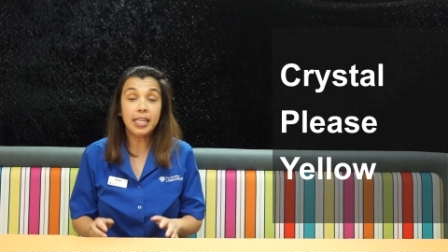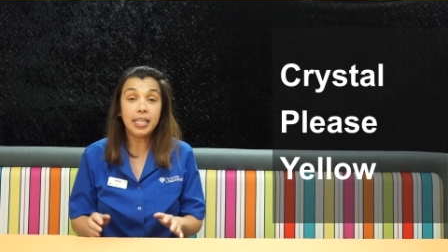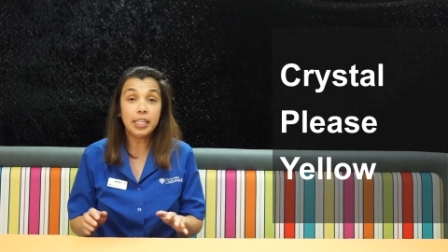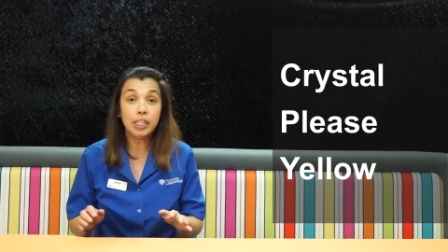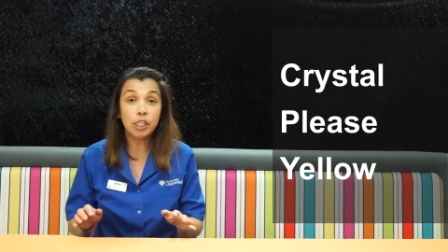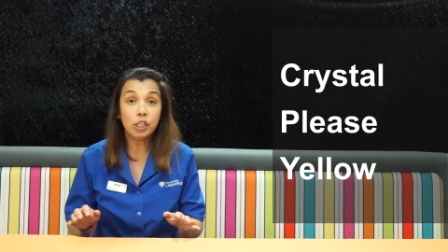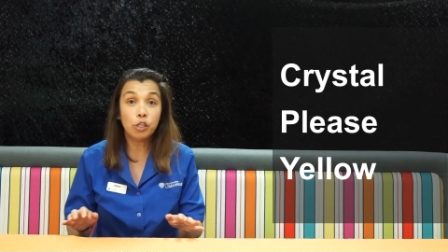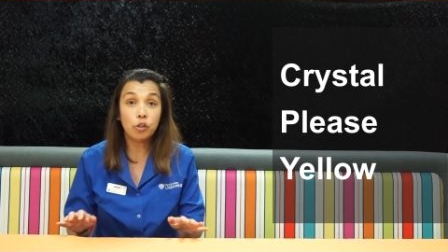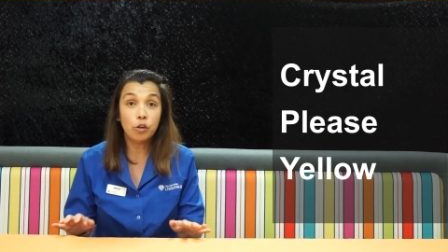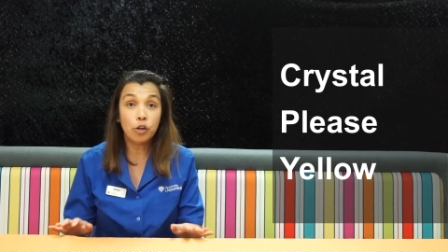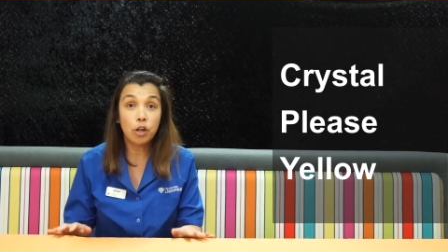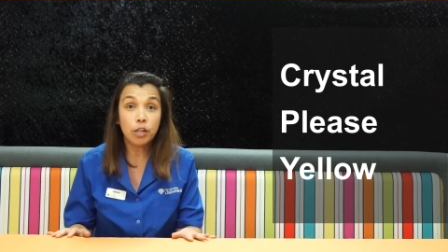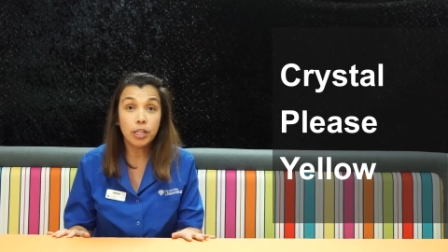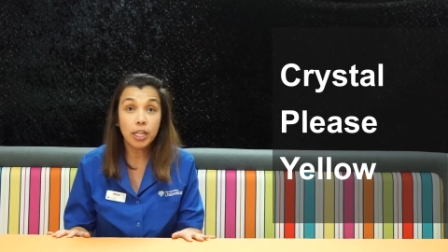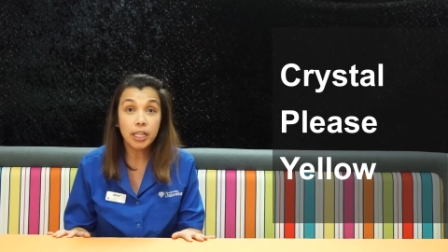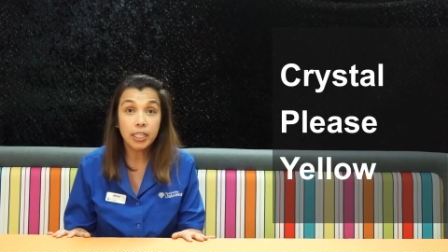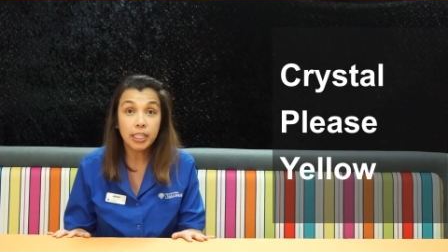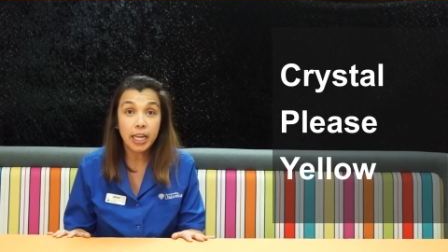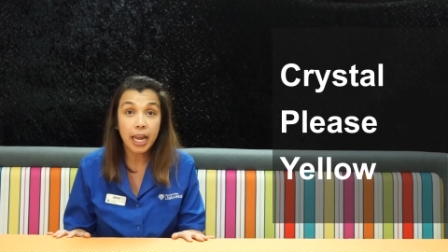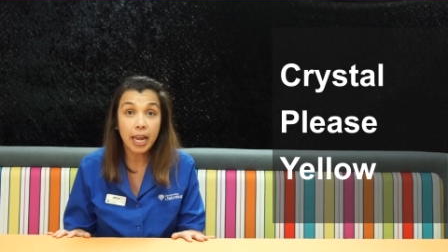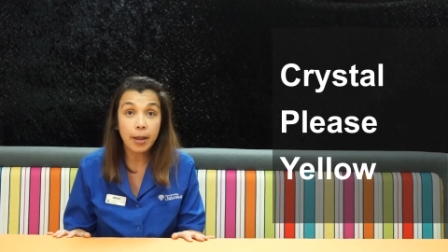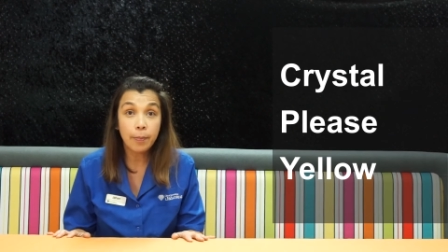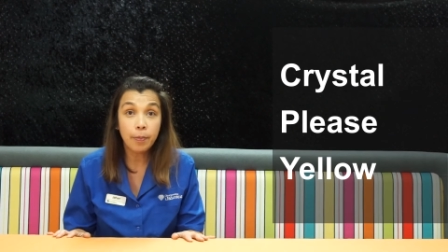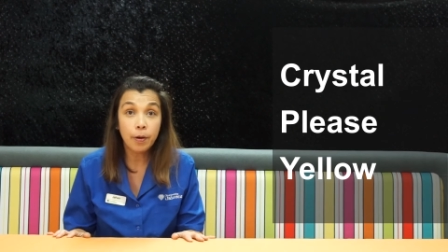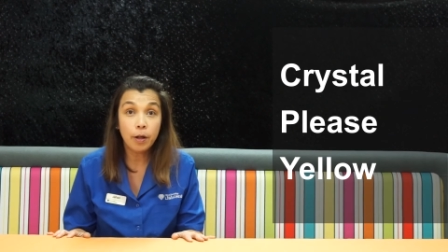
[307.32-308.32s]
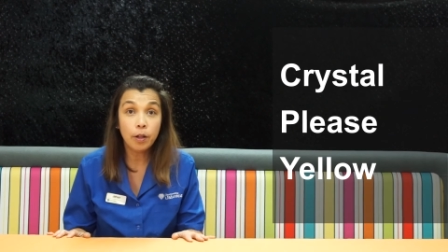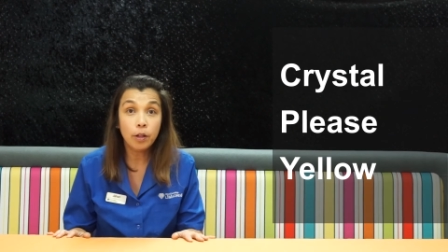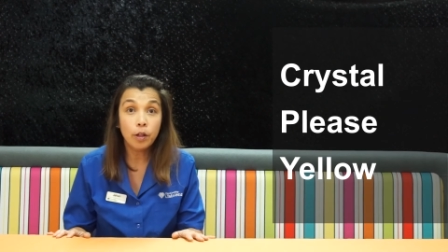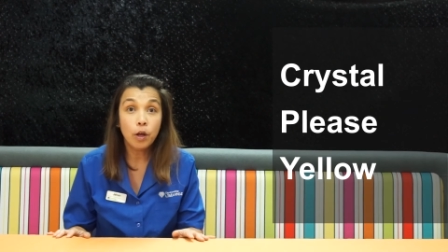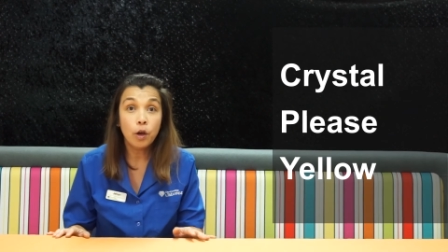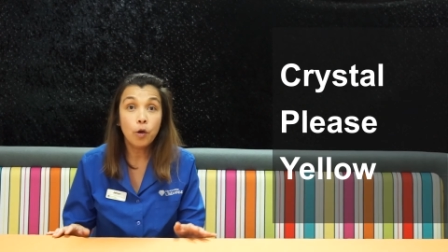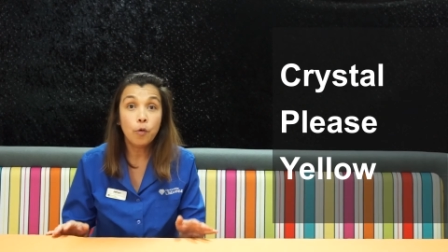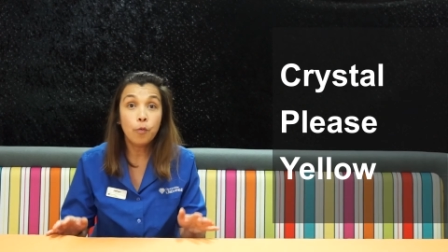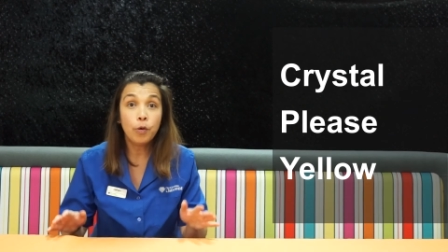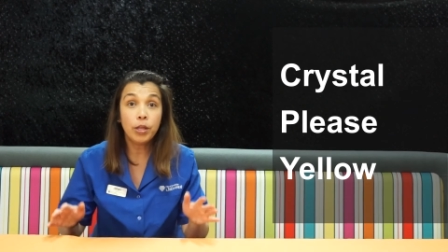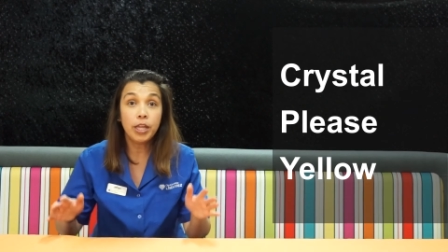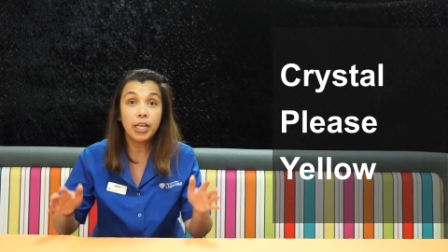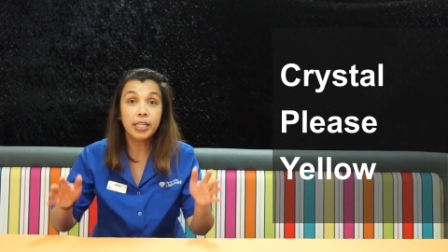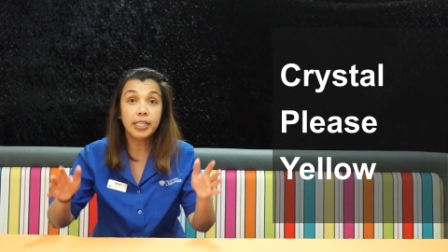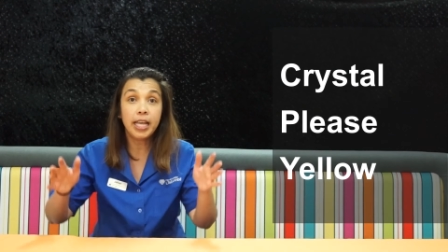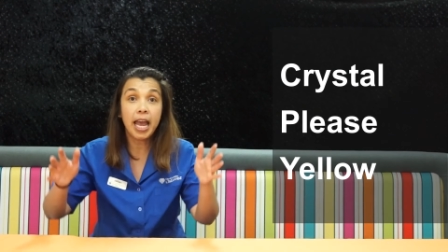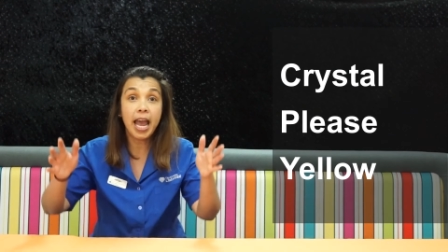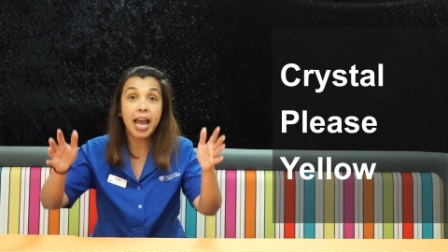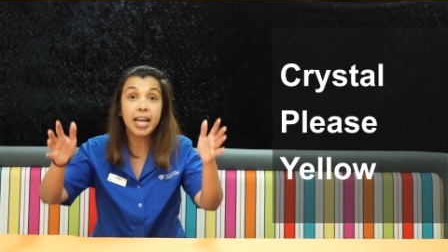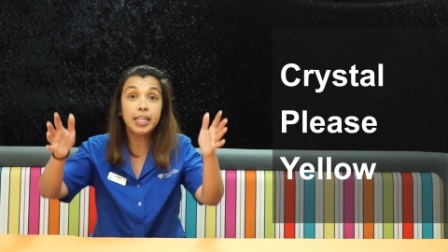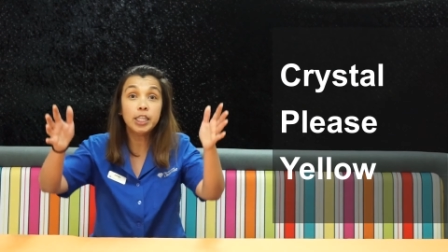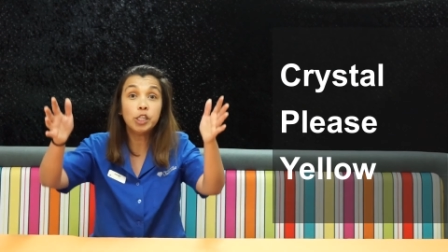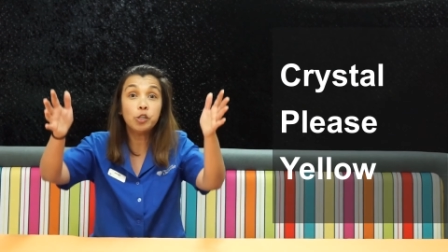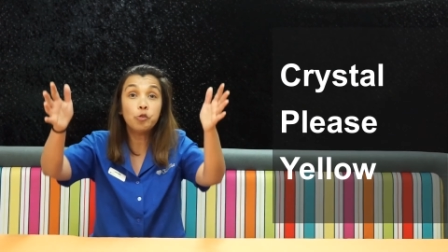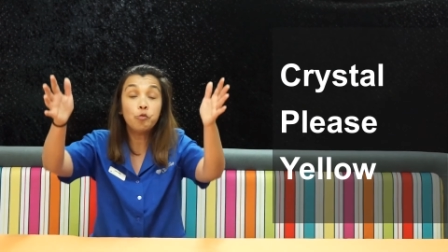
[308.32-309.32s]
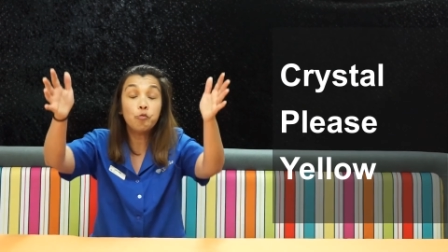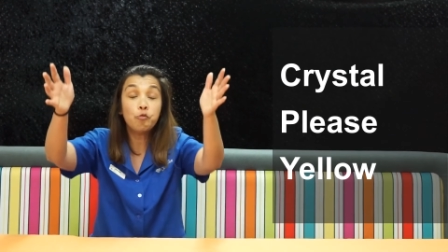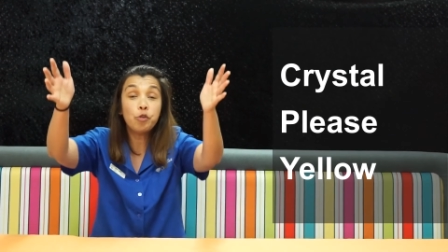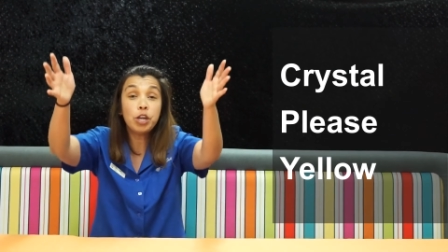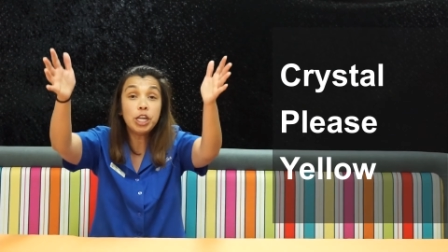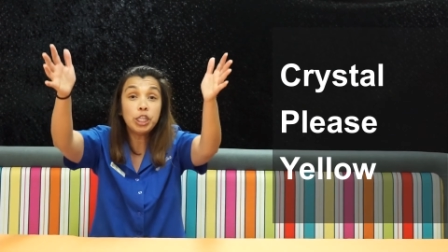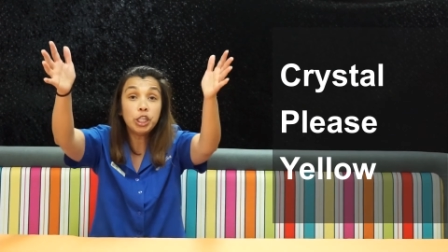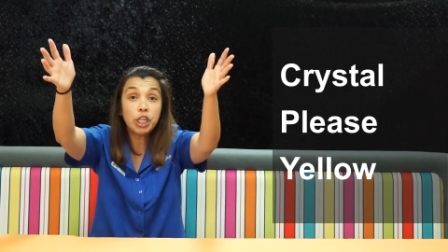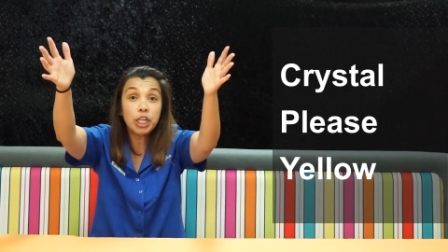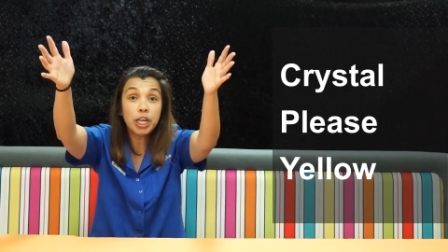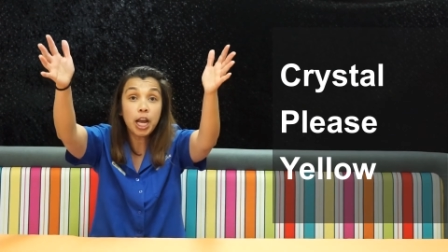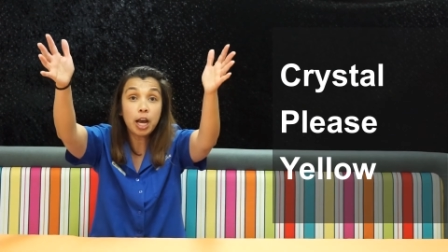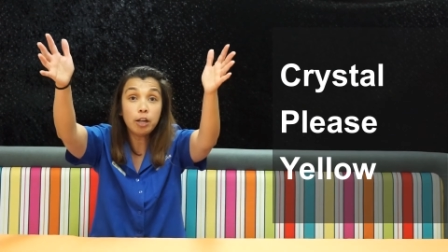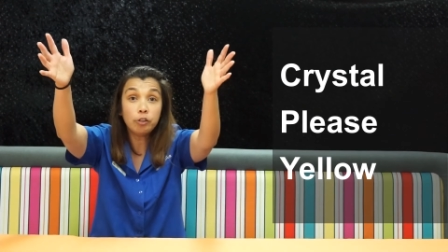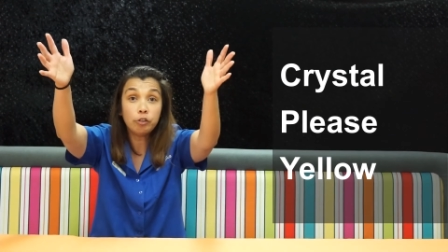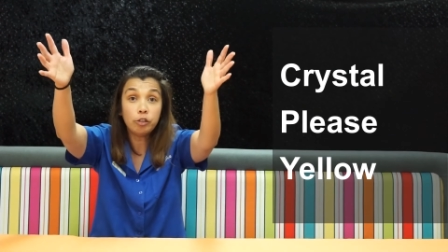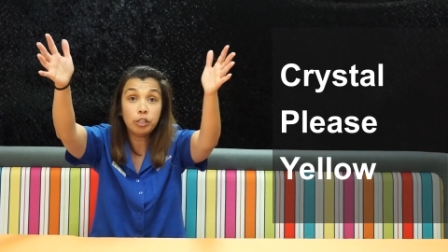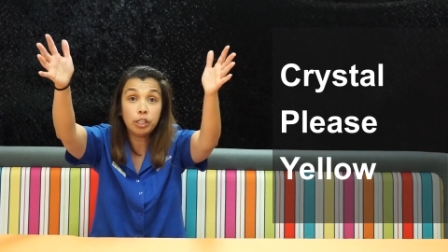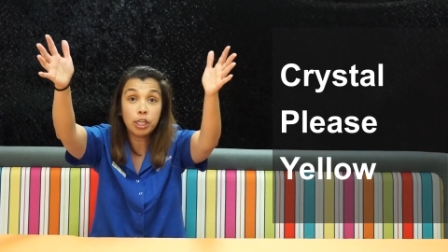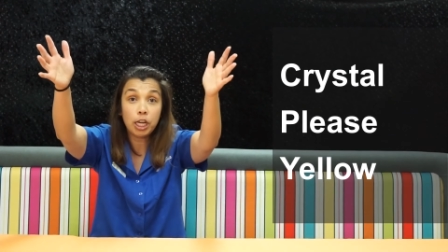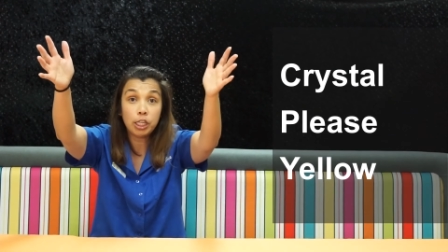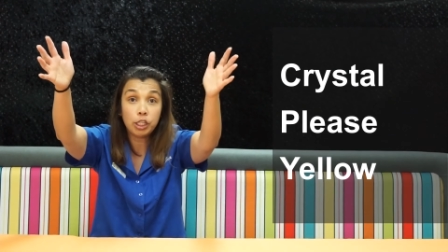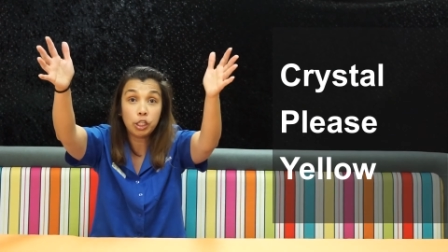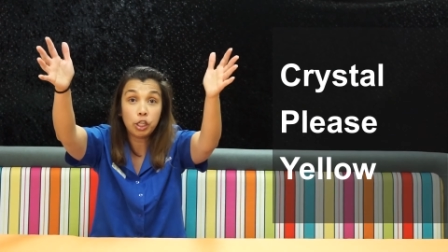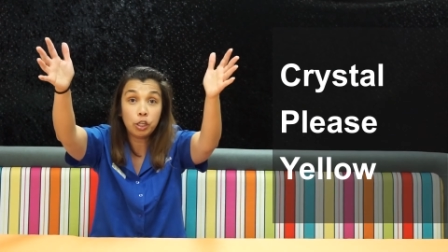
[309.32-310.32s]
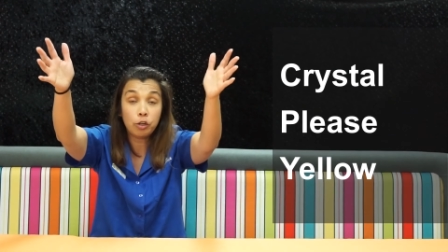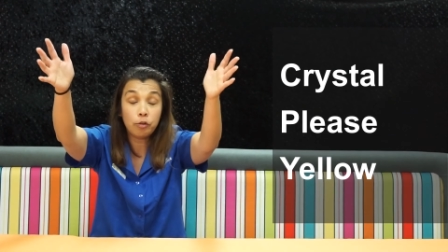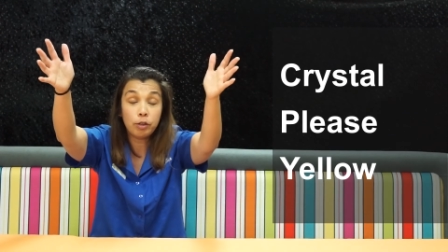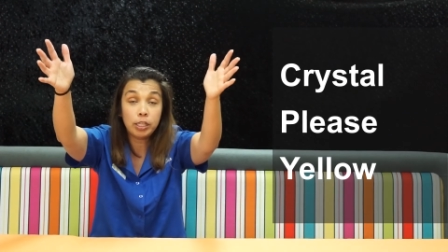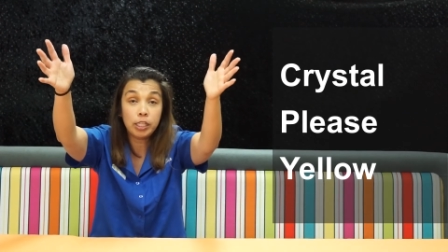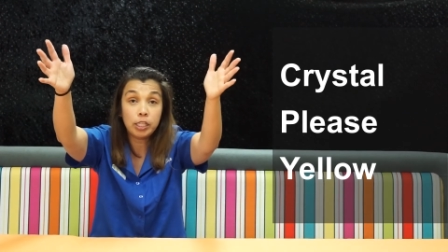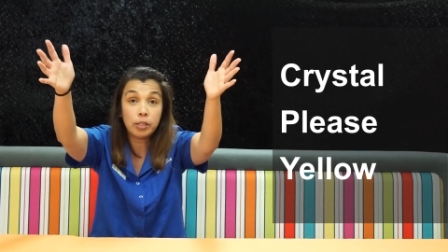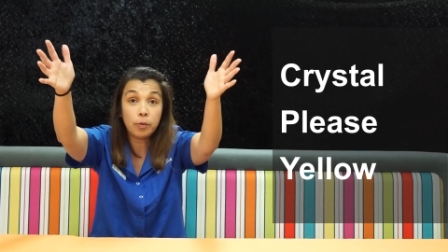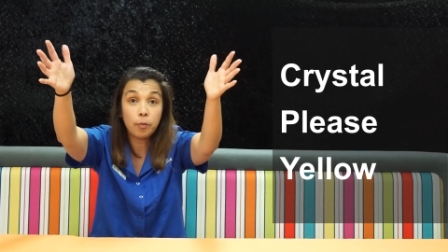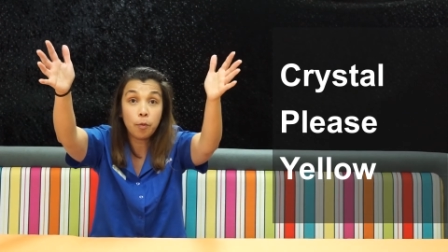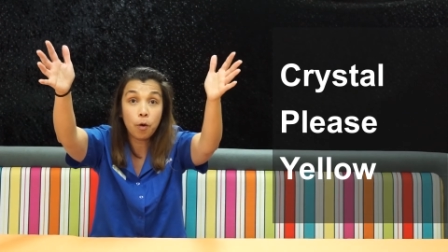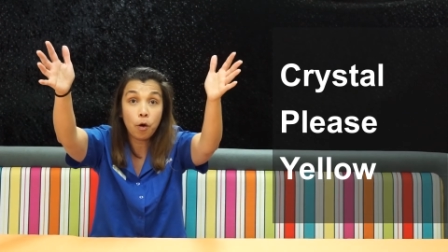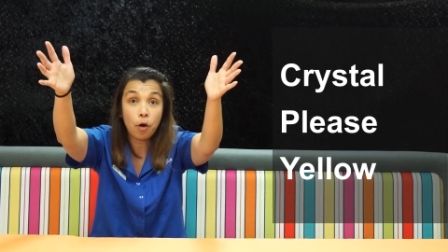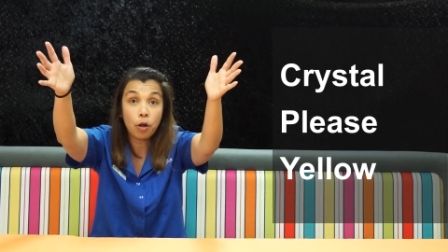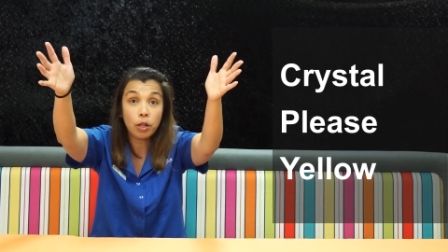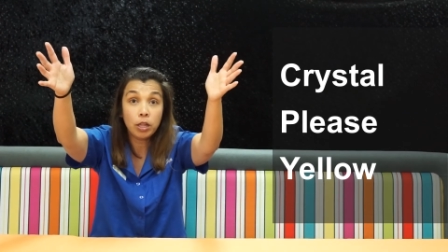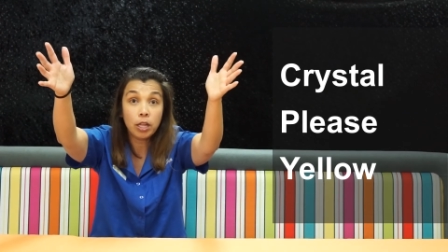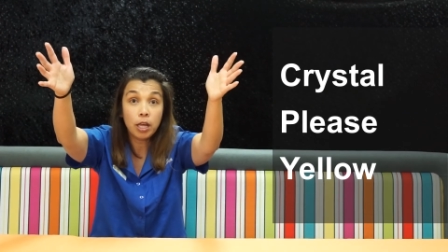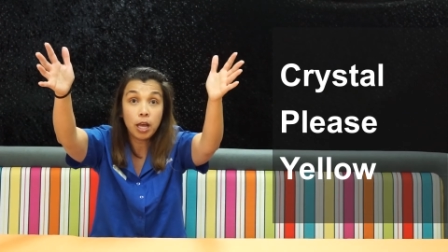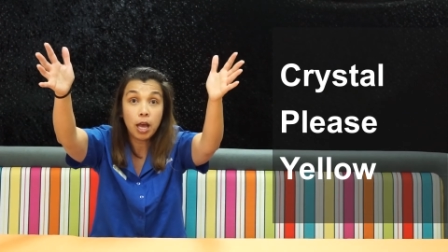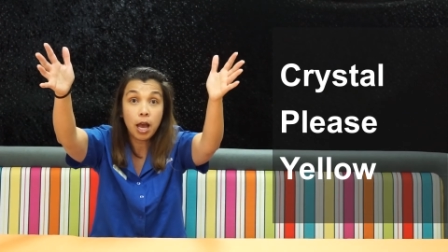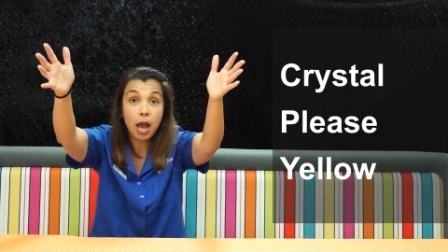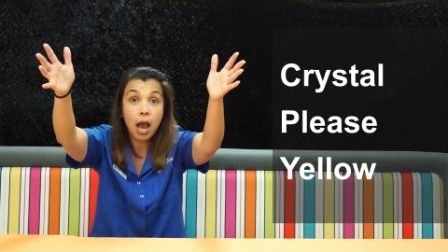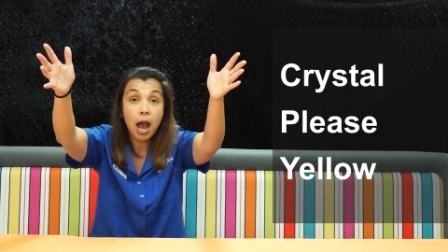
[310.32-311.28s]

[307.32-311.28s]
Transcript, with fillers: he stood on the table with his hands reaching out to touch the crystal ball,